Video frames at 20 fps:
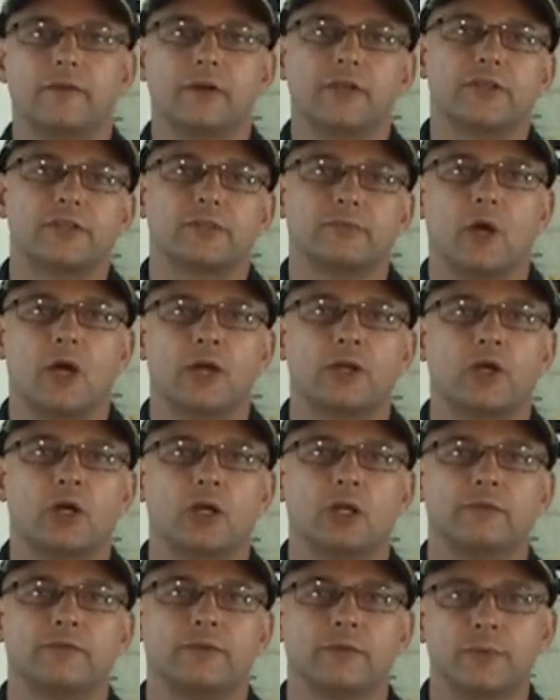folks, I'm
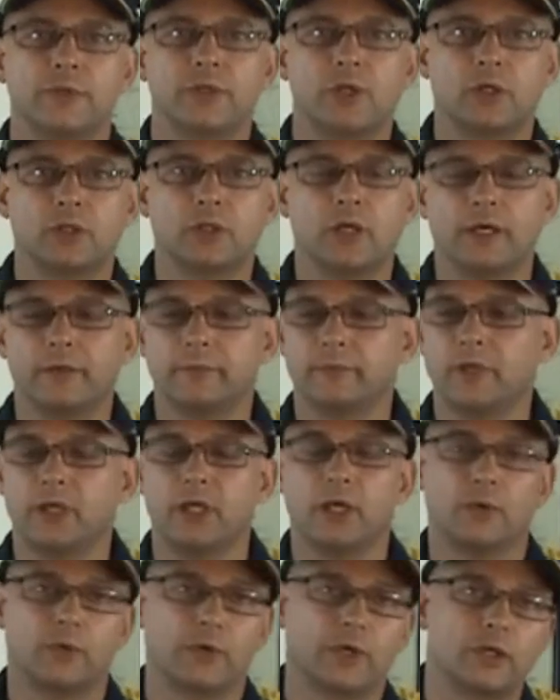Colin from the Dog Line.
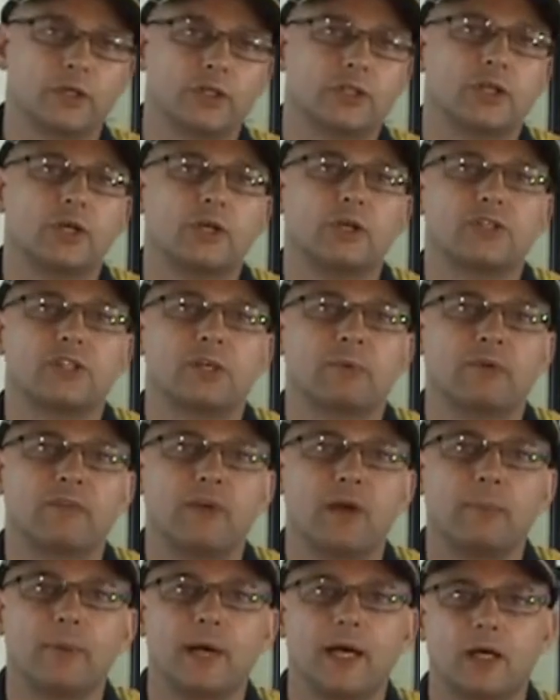We're going to show you some of
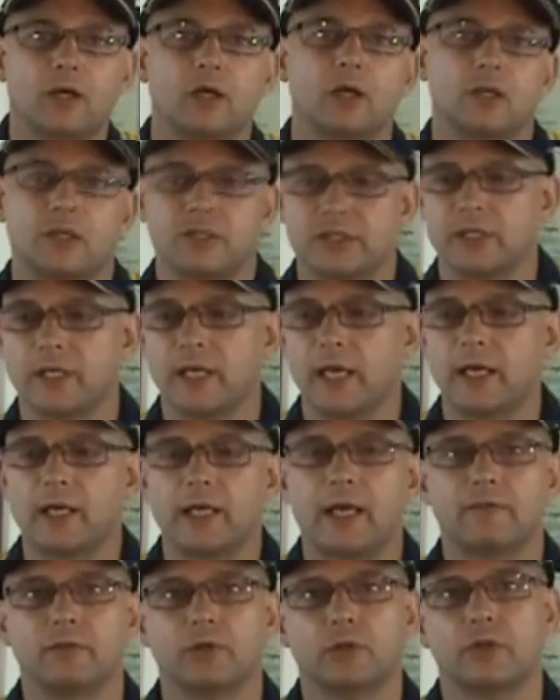our bark collars and how
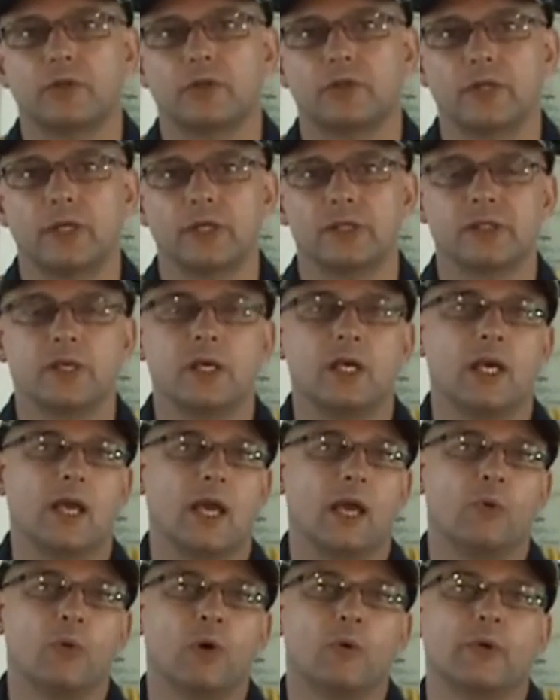to have a look at things,
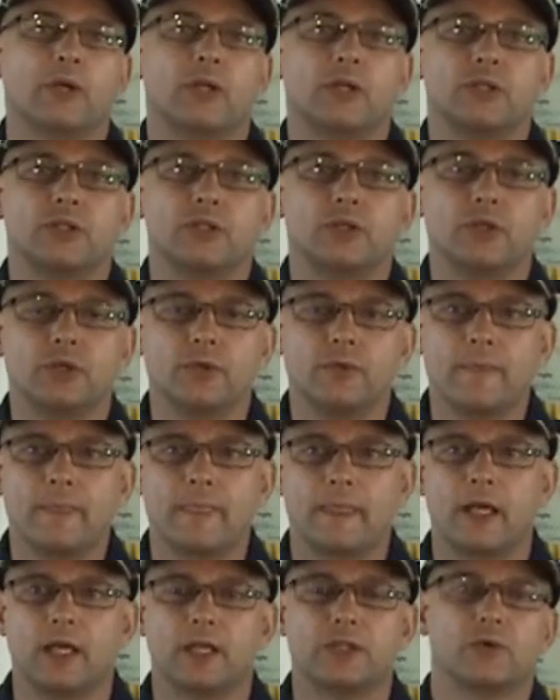and what we're going to do
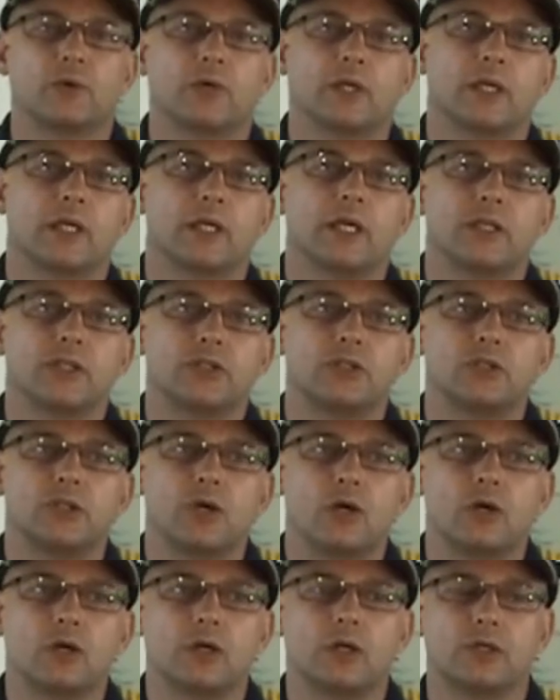is we're going to get your
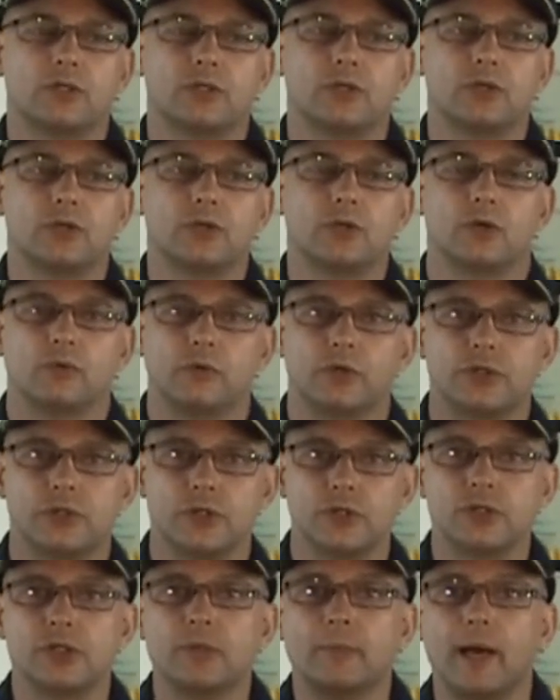dog to
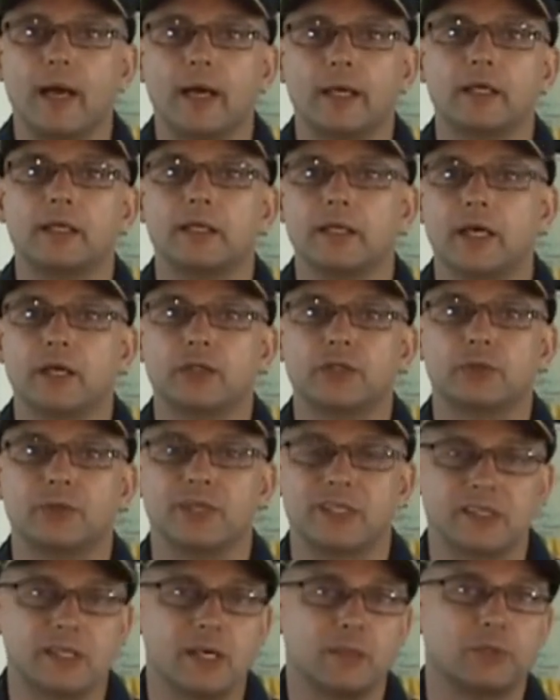reduce the barking down to
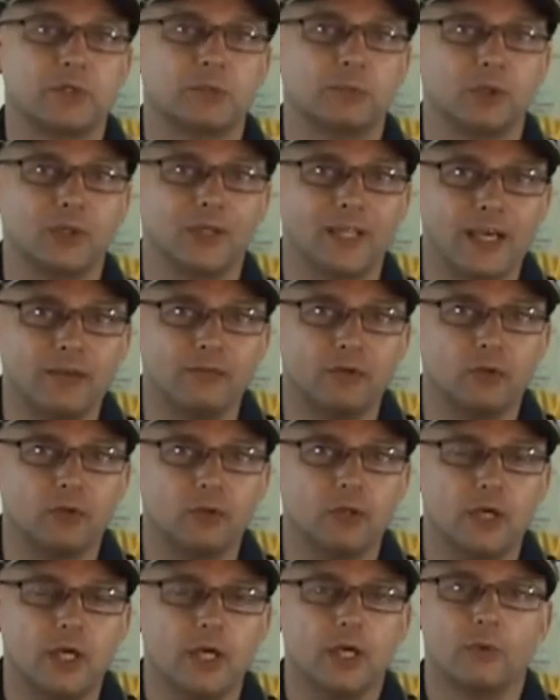an acceptable
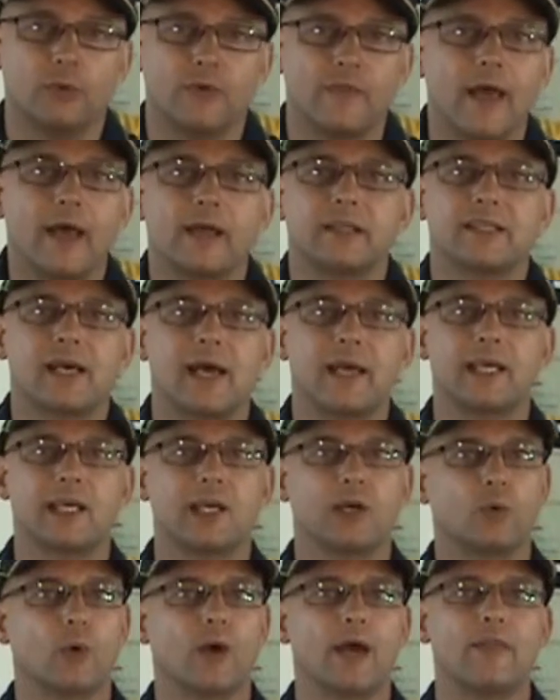level without
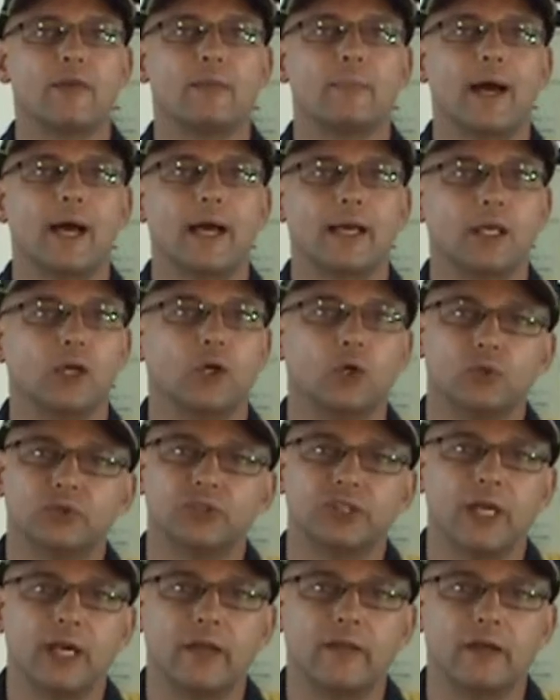taking away the barking
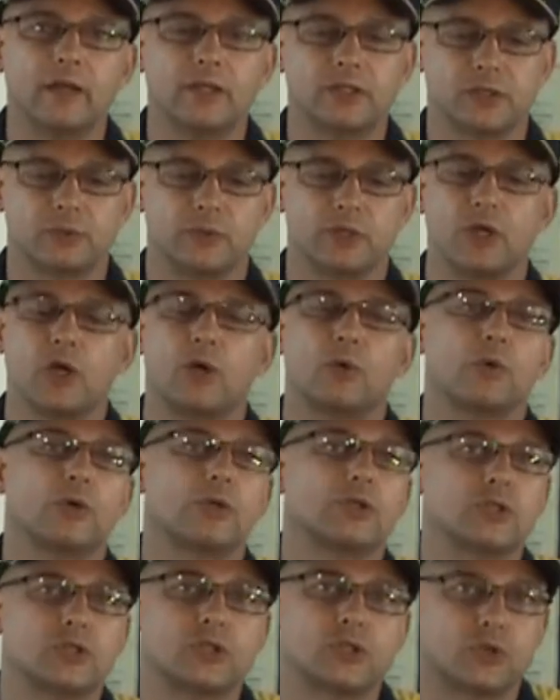altogether. So we don't
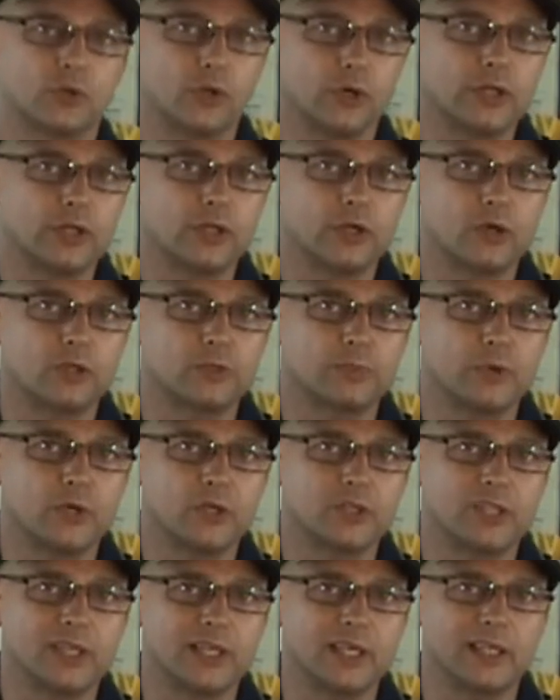want to destroy the dog's
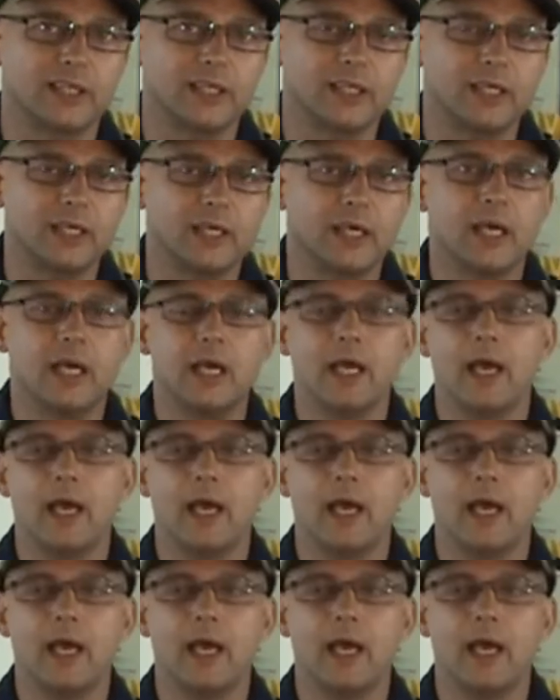personality,